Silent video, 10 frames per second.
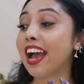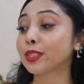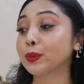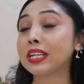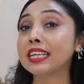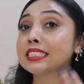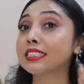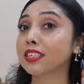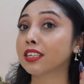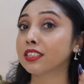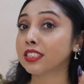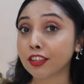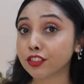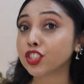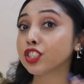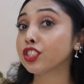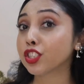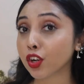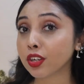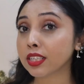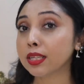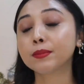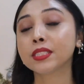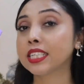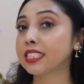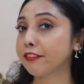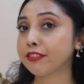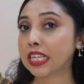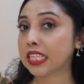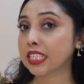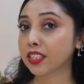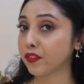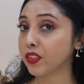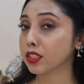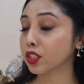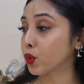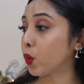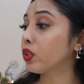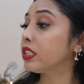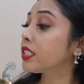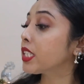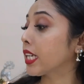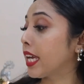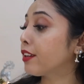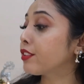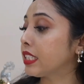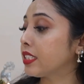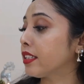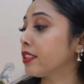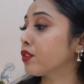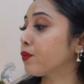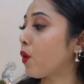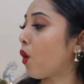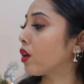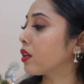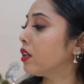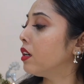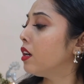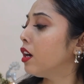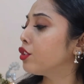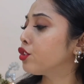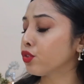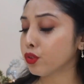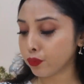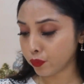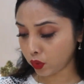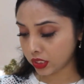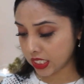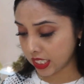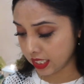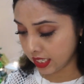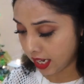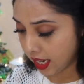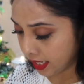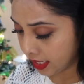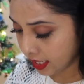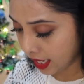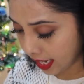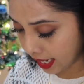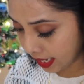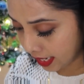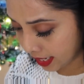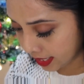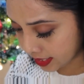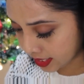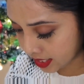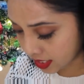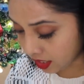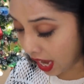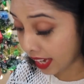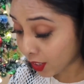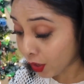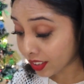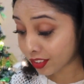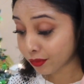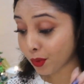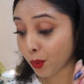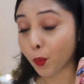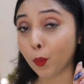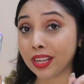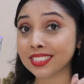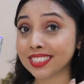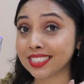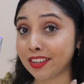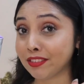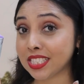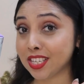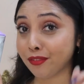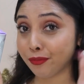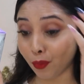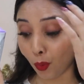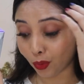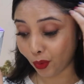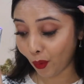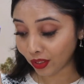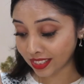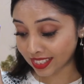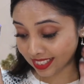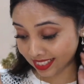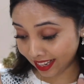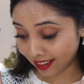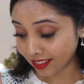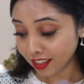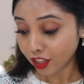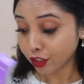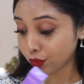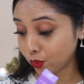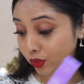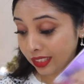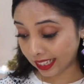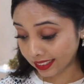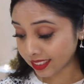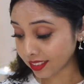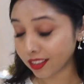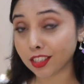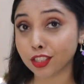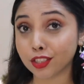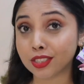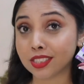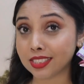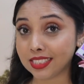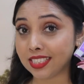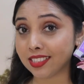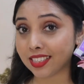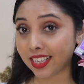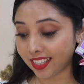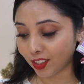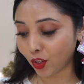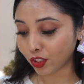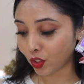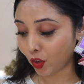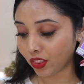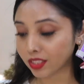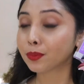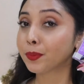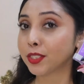as well as nourishes your lips, then definitely give this a go. This again retails for $2.49 and I got it for $1.74 on sale. So that's a good deal that I got on this